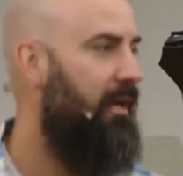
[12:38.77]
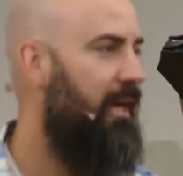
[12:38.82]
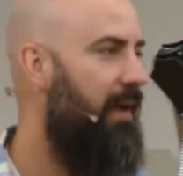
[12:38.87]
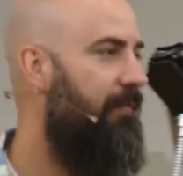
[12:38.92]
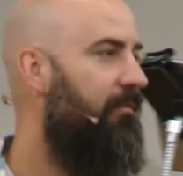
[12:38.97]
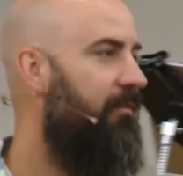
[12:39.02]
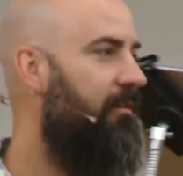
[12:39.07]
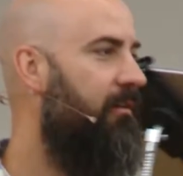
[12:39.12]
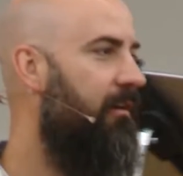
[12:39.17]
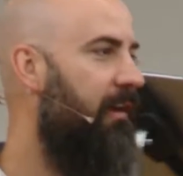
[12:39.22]
it
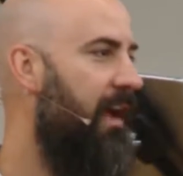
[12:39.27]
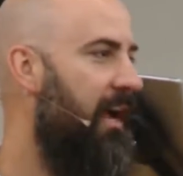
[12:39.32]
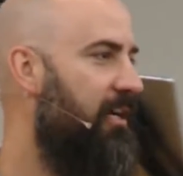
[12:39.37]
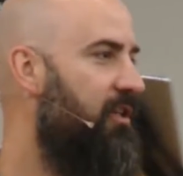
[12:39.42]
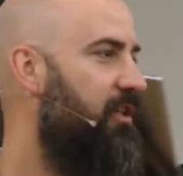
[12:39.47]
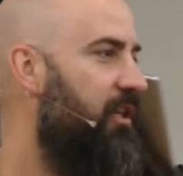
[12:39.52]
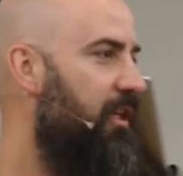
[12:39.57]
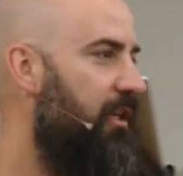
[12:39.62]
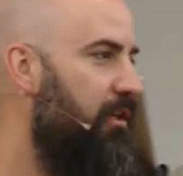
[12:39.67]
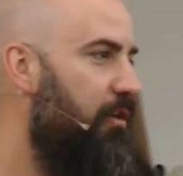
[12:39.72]
ever
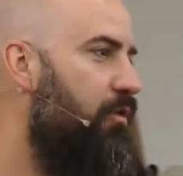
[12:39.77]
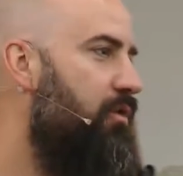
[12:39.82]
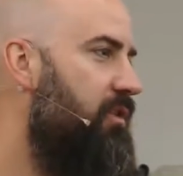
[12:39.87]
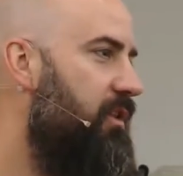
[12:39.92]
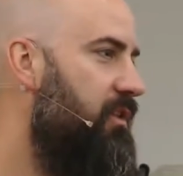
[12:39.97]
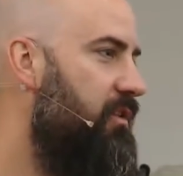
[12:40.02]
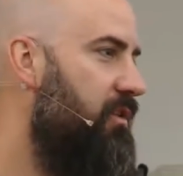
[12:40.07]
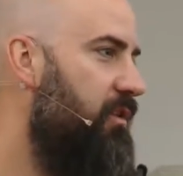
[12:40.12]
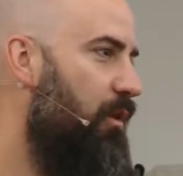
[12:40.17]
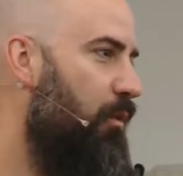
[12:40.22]
actually
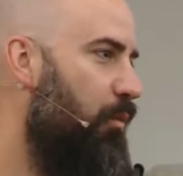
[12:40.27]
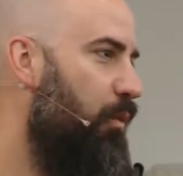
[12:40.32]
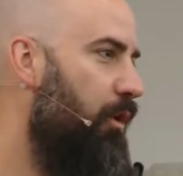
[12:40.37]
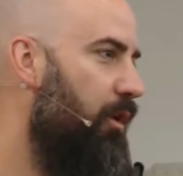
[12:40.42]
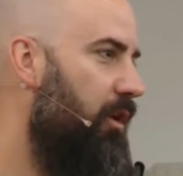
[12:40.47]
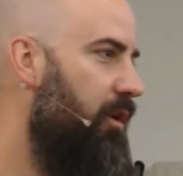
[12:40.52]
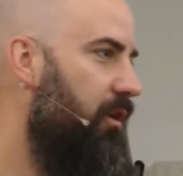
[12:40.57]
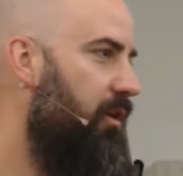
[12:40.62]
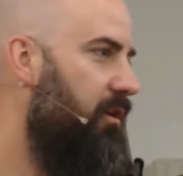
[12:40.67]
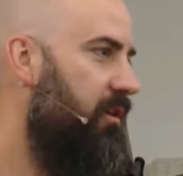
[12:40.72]
uses the
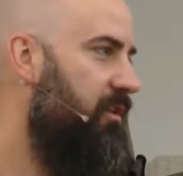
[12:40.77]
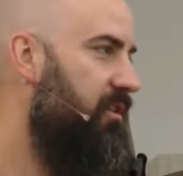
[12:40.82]
word